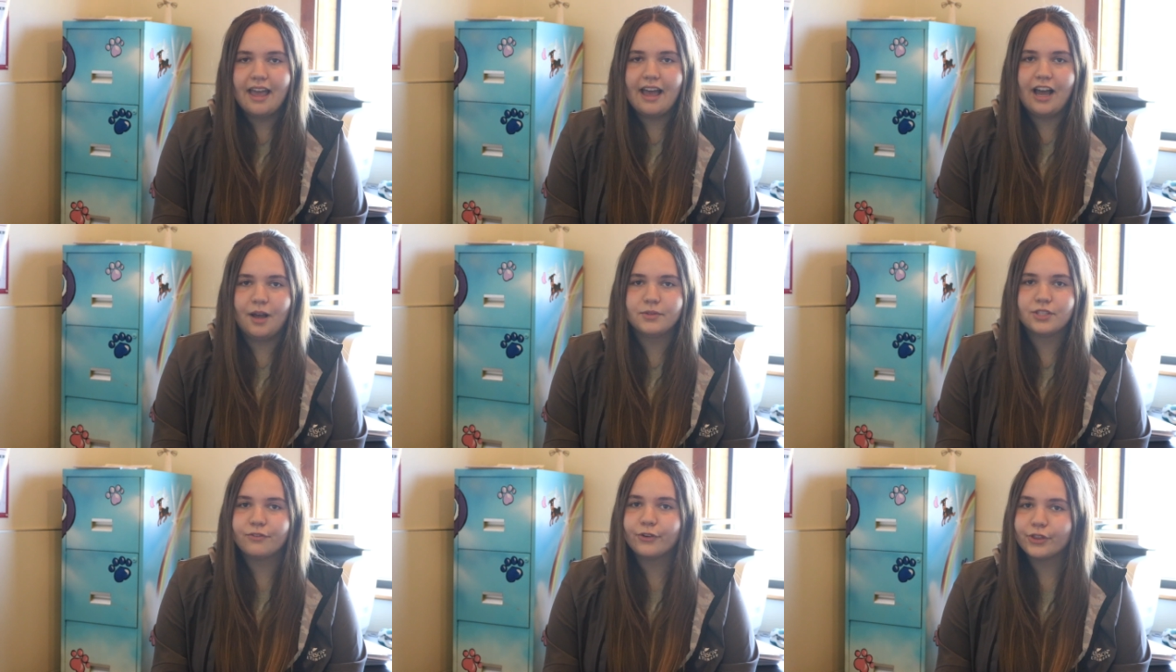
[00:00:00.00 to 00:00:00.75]
Um,
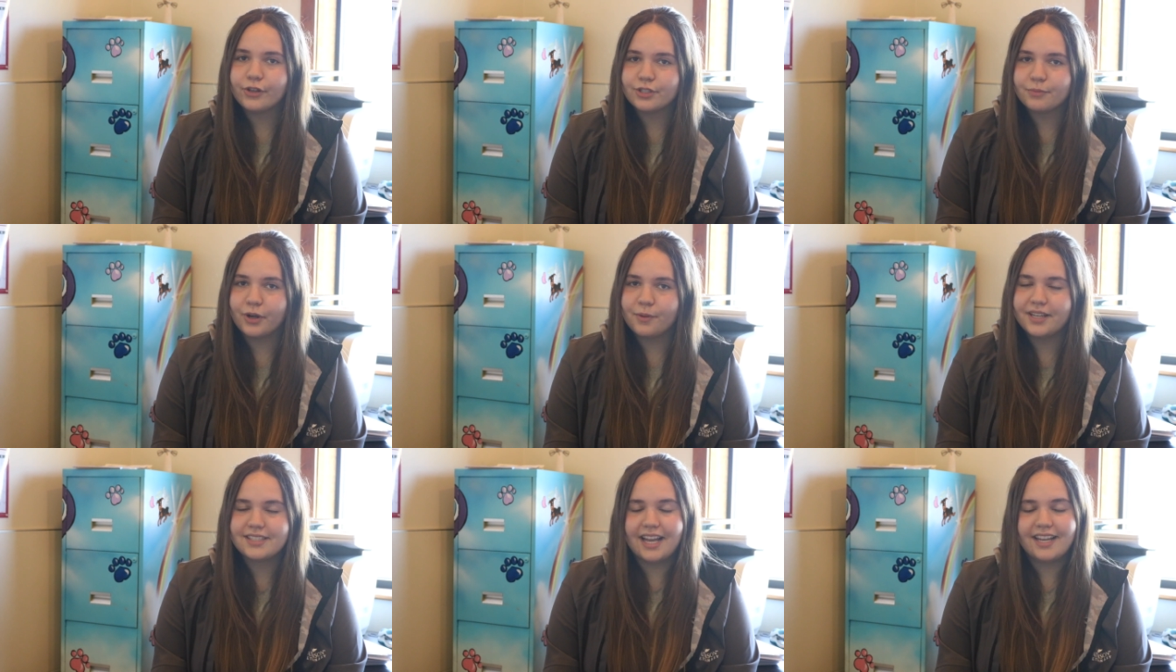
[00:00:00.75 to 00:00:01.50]
so for those
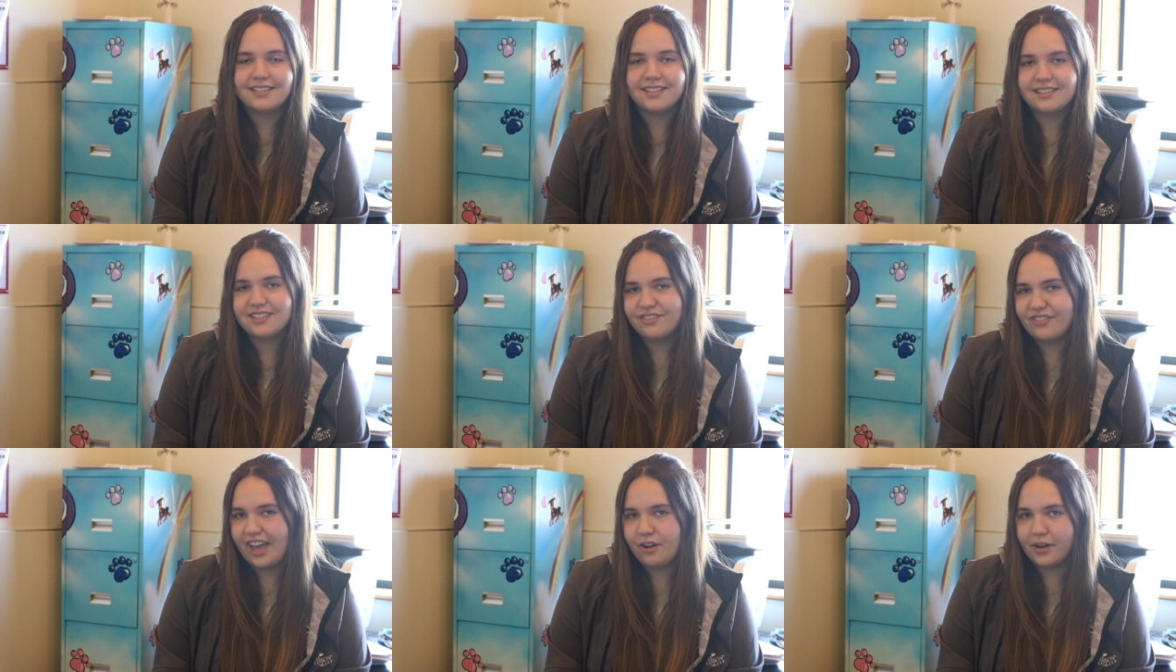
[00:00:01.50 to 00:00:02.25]
appointments, I assist the
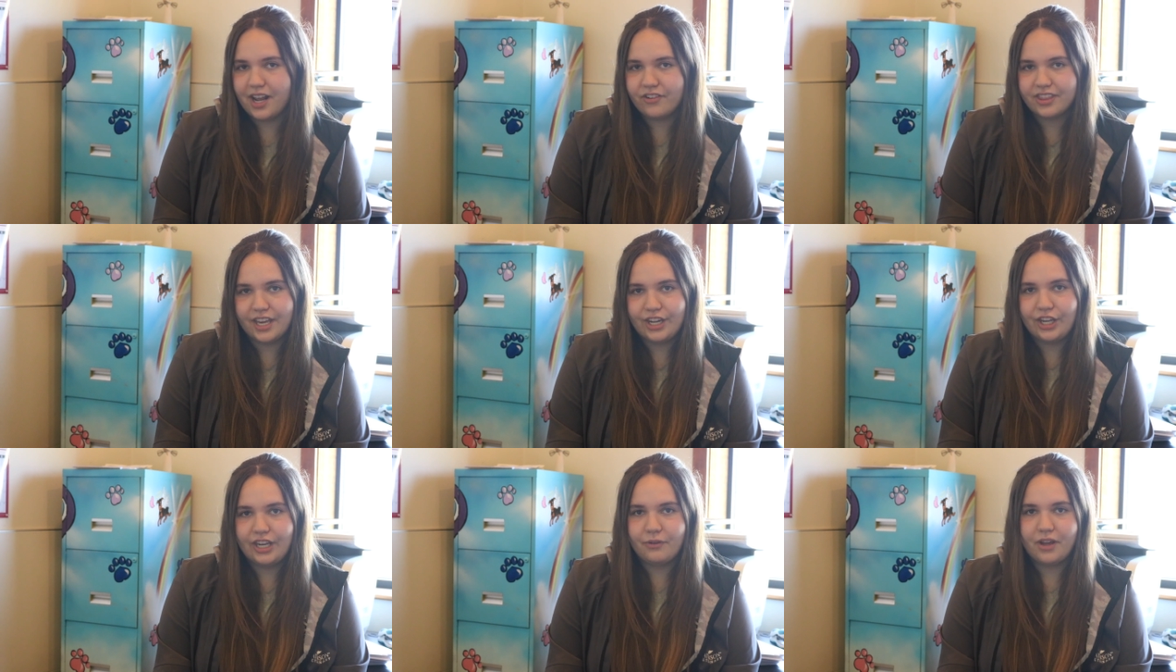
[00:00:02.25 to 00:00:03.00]
vet in whatever they
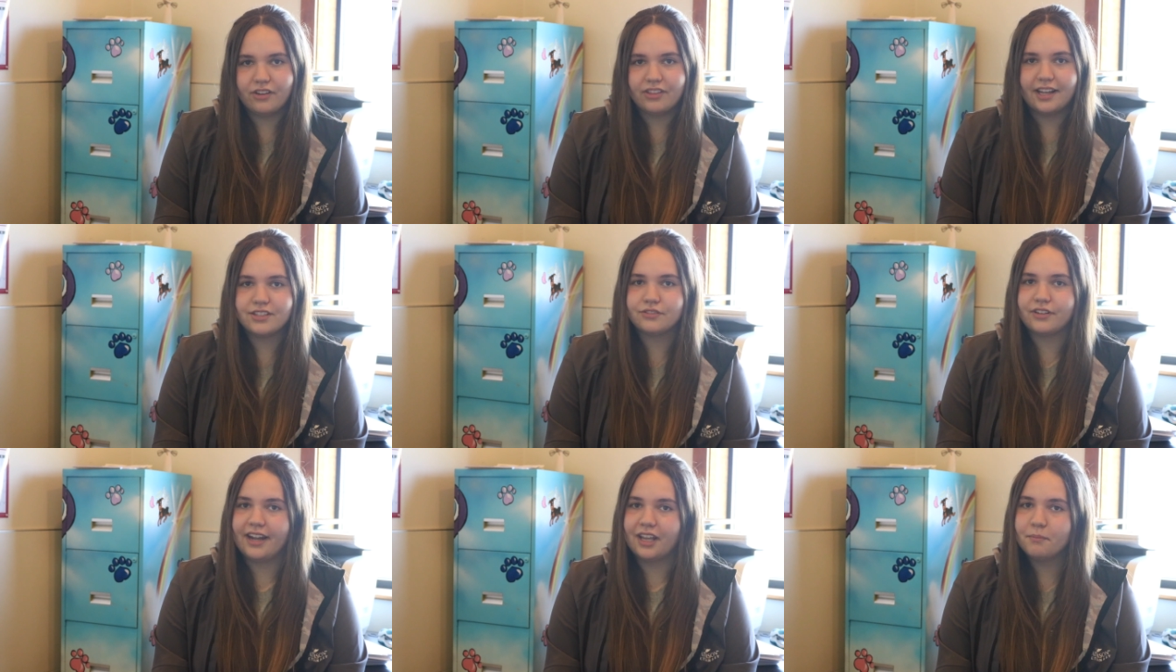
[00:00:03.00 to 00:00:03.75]
need, whether
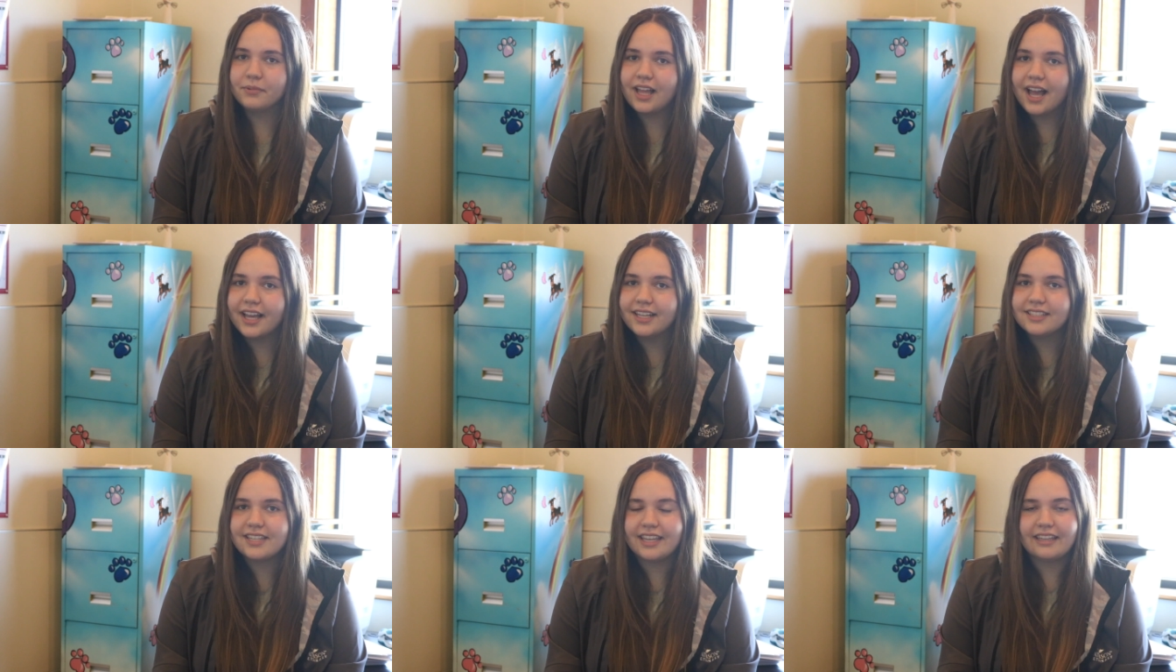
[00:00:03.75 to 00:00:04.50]
that's running
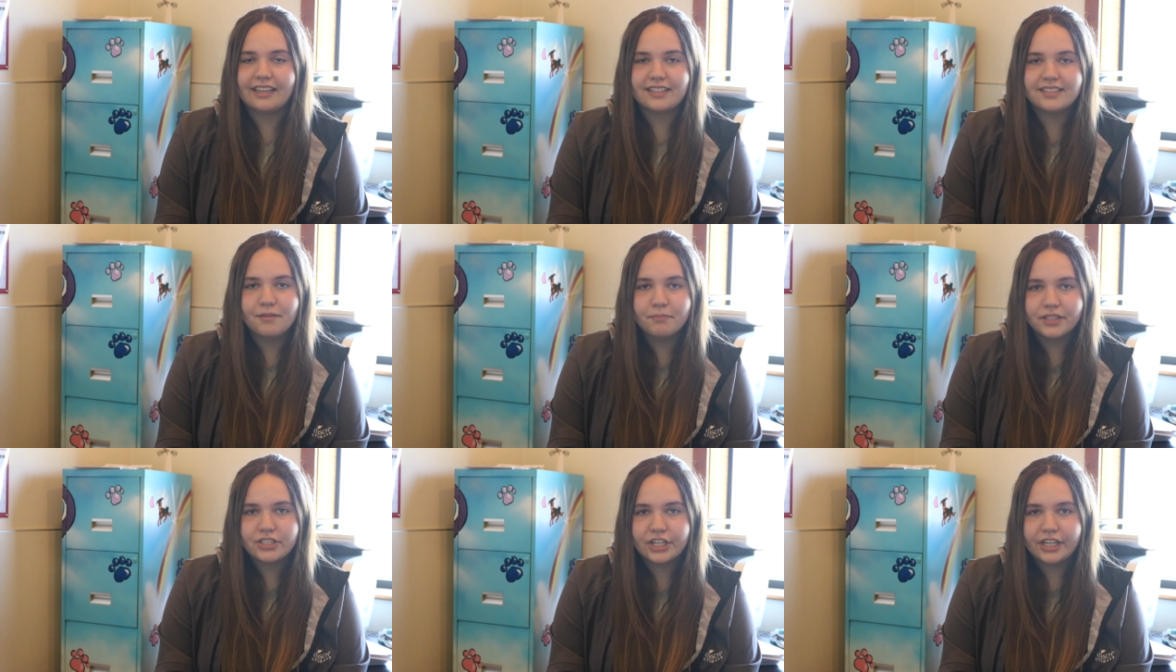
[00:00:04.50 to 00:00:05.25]
blood, taking a
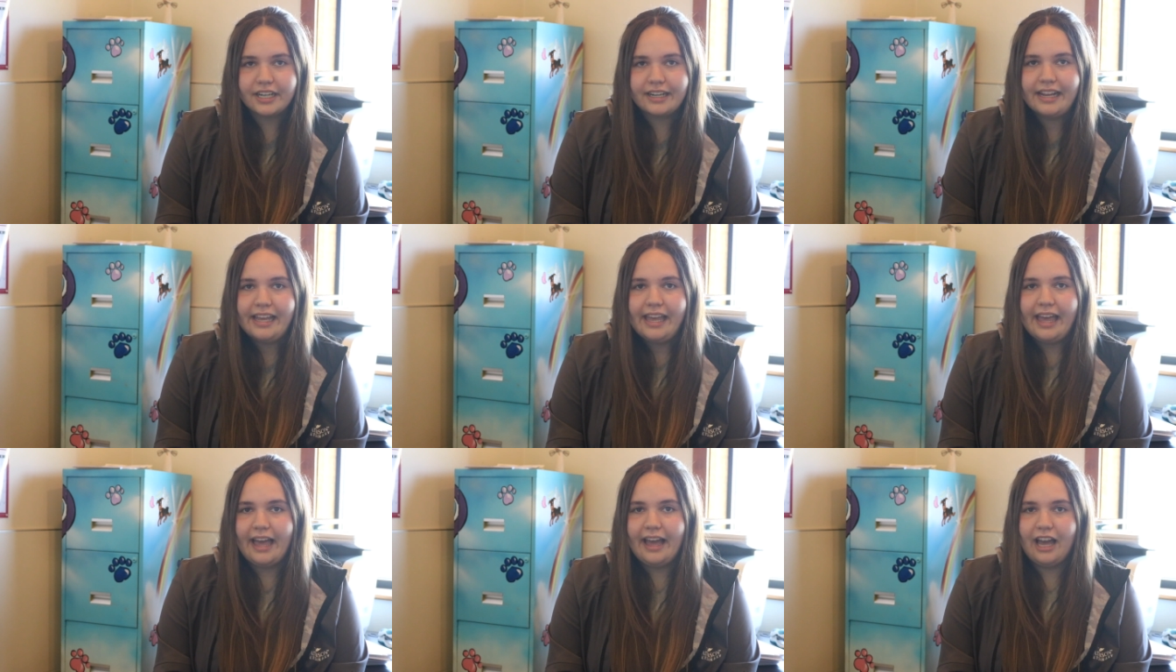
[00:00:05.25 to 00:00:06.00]
temperature,
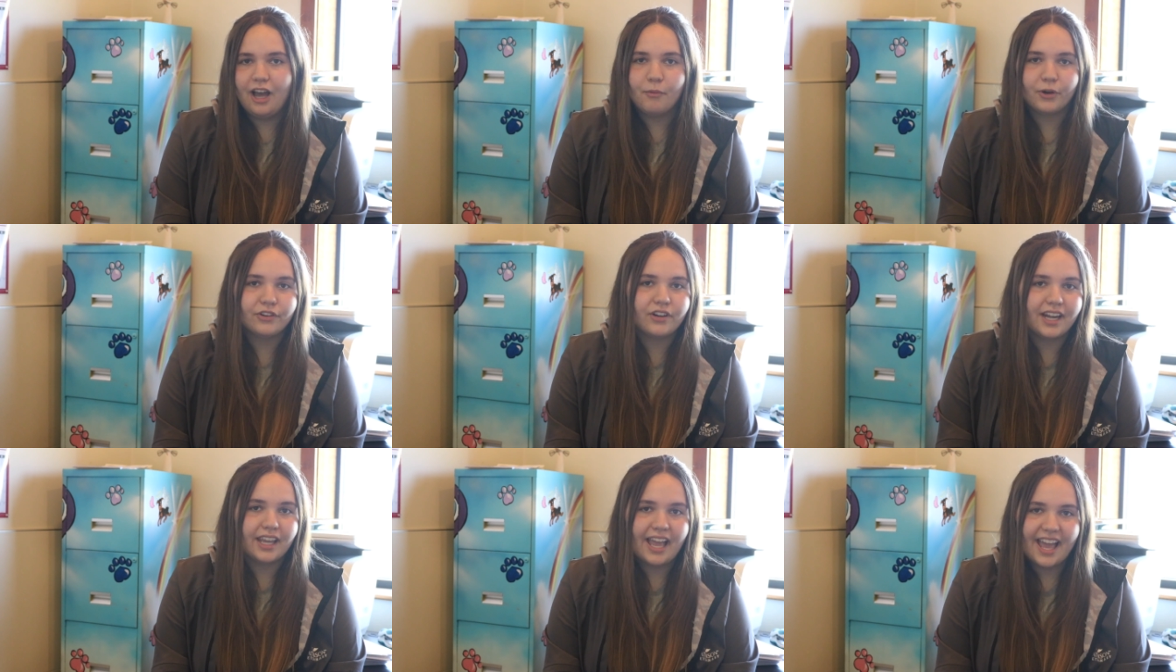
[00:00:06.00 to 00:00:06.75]
um, or running